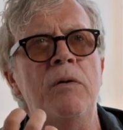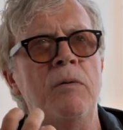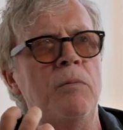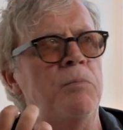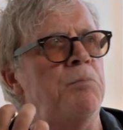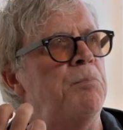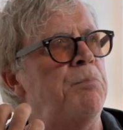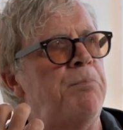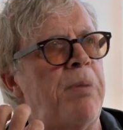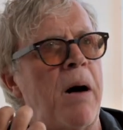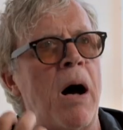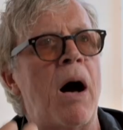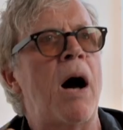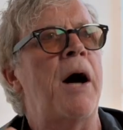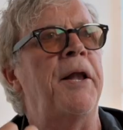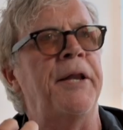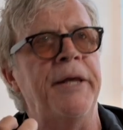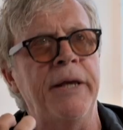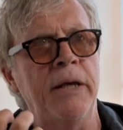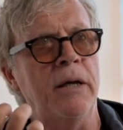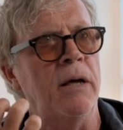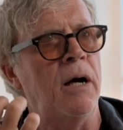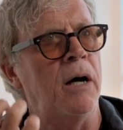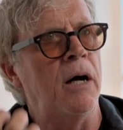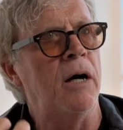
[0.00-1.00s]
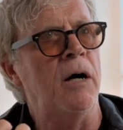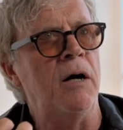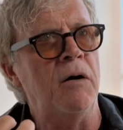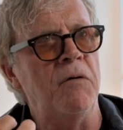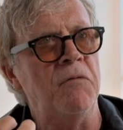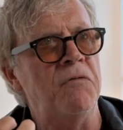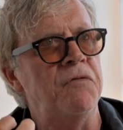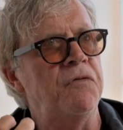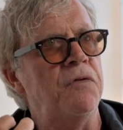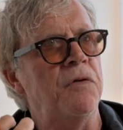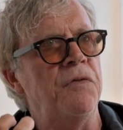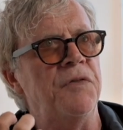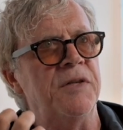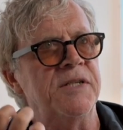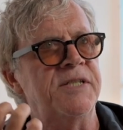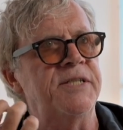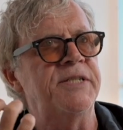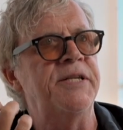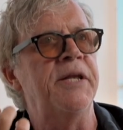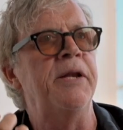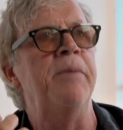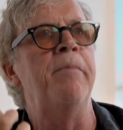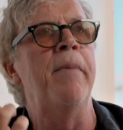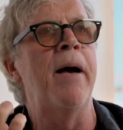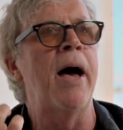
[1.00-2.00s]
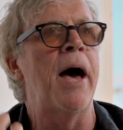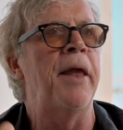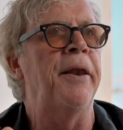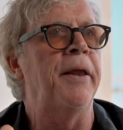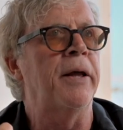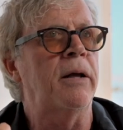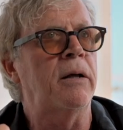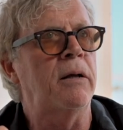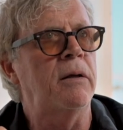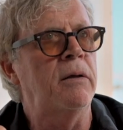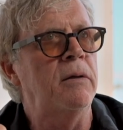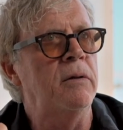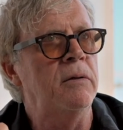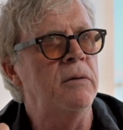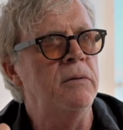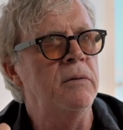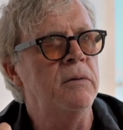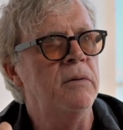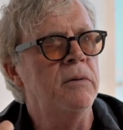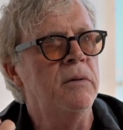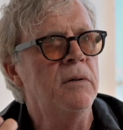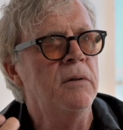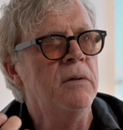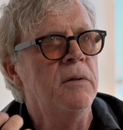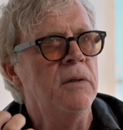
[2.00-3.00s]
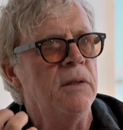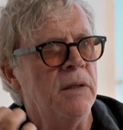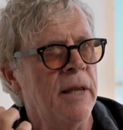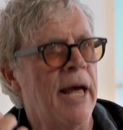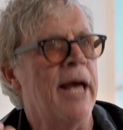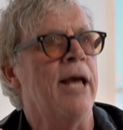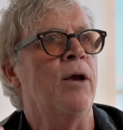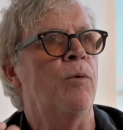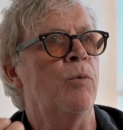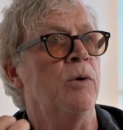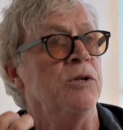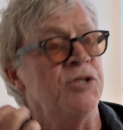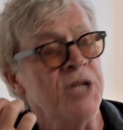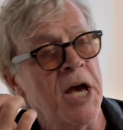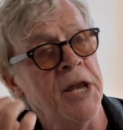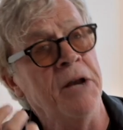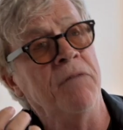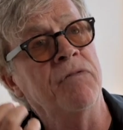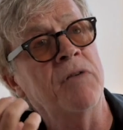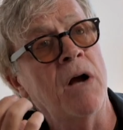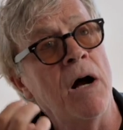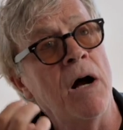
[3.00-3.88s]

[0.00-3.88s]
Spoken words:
body of the cinematic language and of